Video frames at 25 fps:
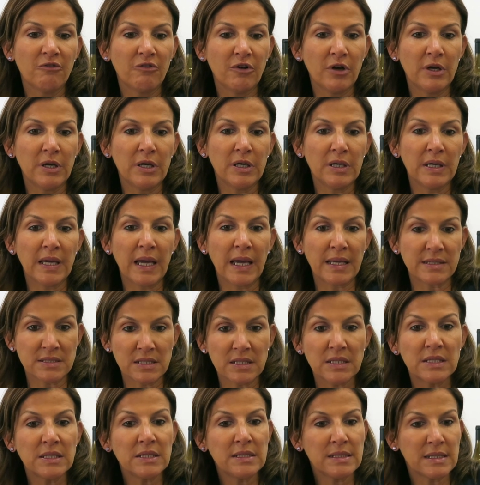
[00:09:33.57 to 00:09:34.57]
as
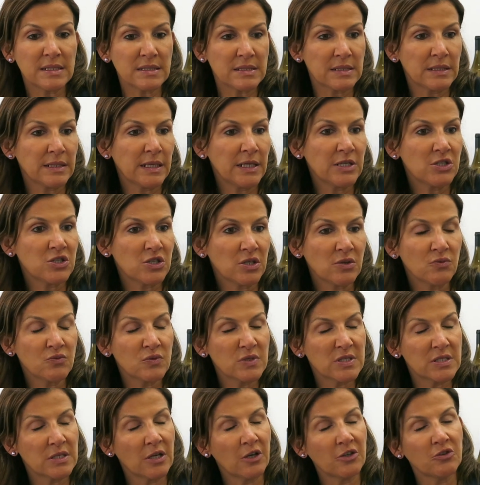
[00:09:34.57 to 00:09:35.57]
a key destination.
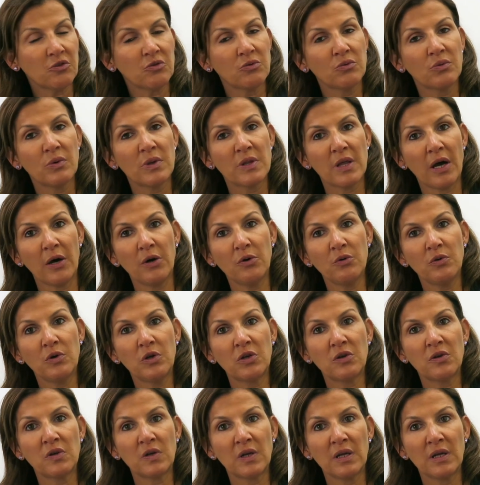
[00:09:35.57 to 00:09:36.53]
We started with our